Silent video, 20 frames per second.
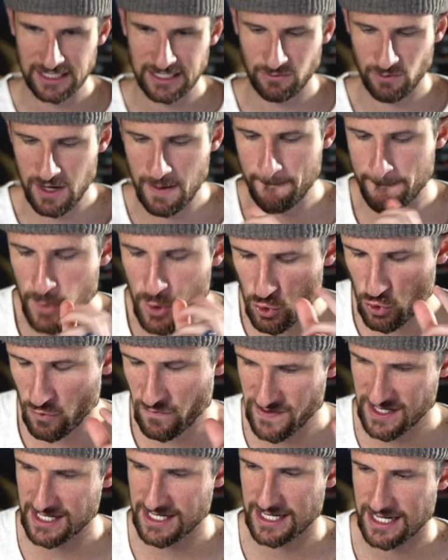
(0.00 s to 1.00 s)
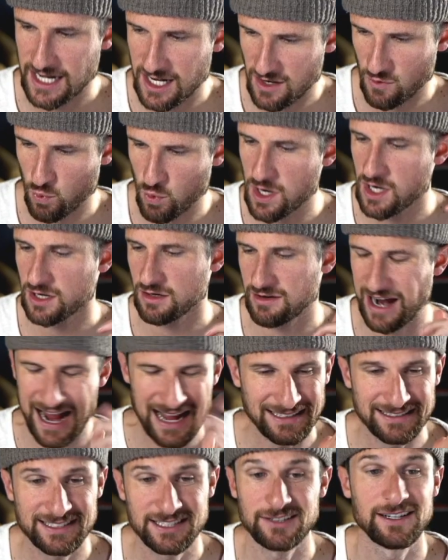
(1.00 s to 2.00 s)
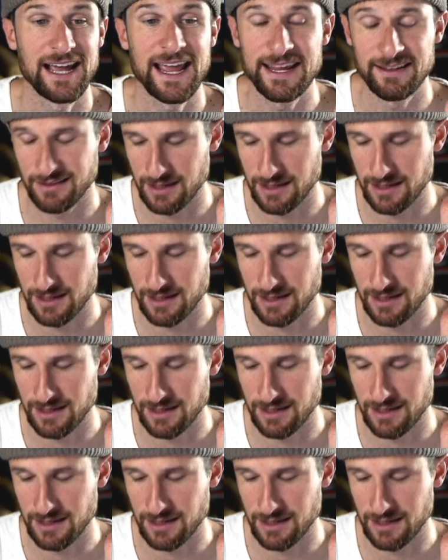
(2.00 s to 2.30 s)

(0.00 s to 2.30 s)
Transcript: We're moving. We're, I still hate